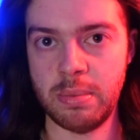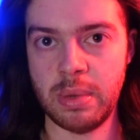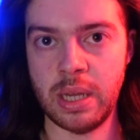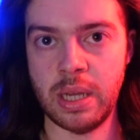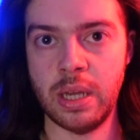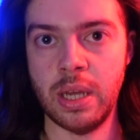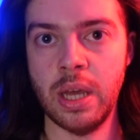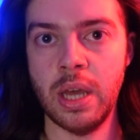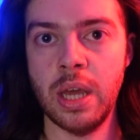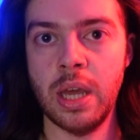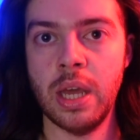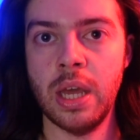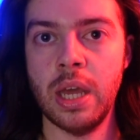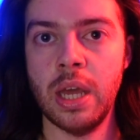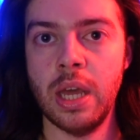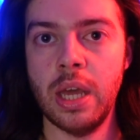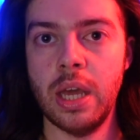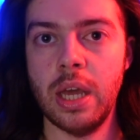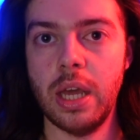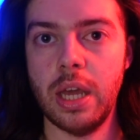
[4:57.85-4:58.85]
me
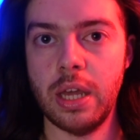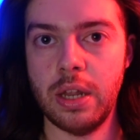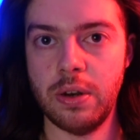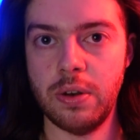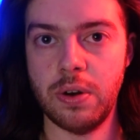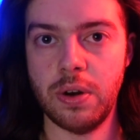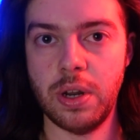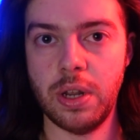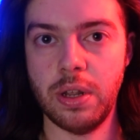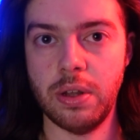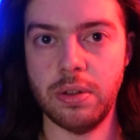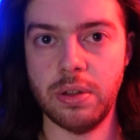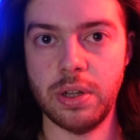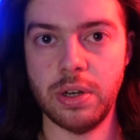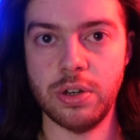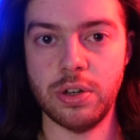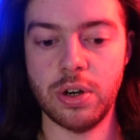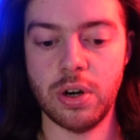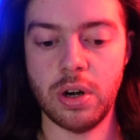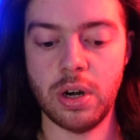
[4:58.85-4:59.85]
in your
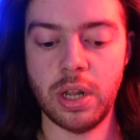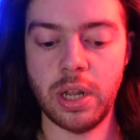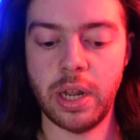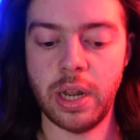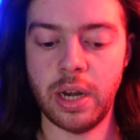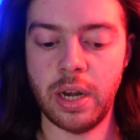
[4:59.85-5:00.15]
healing journey